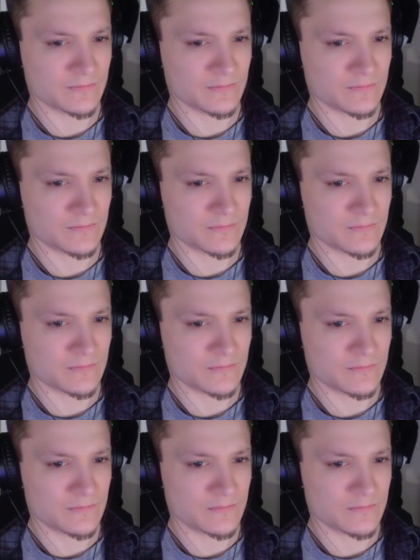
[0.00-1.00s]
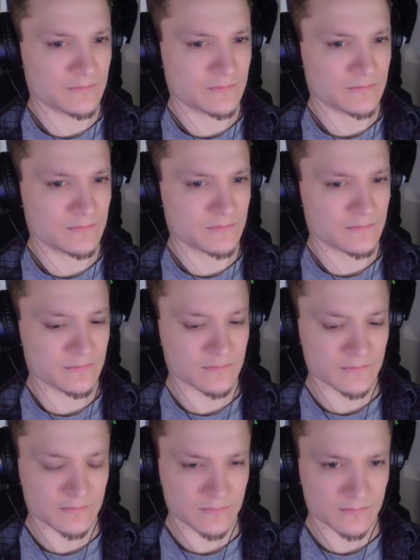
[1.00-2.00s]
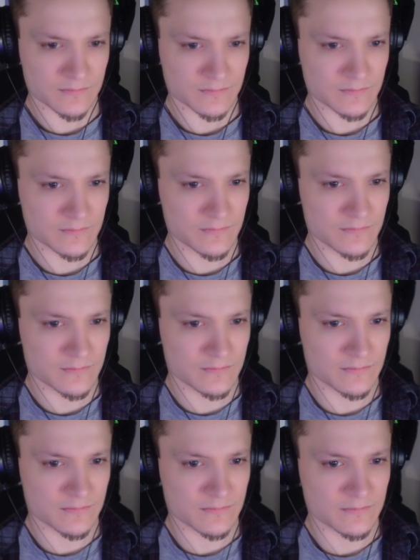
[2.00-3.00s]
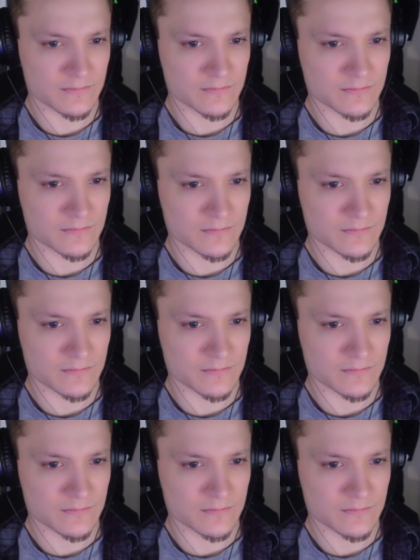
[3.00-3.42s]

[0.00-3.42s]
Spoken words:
(not speaking)